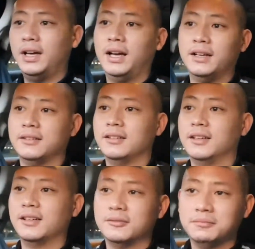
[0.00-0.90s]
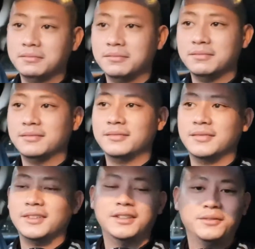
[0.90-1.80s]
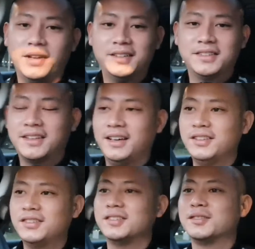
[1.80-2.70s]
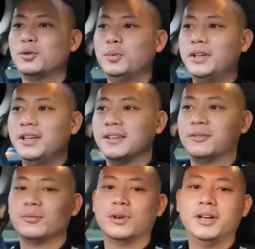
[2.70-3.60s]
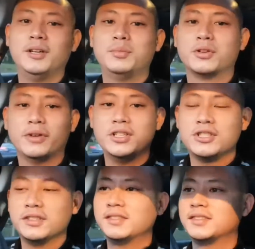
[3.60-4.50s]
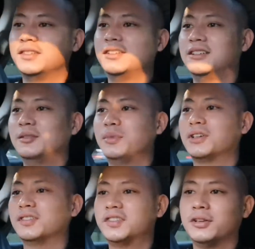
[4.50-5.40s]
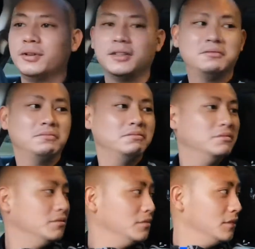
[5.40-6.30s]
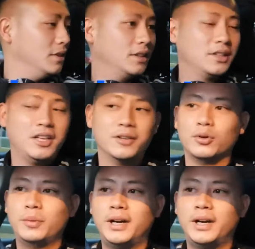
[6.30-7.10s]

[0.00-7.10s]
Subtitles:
And if that's the case, so be it, right? Be gracious, be considerate, let the hero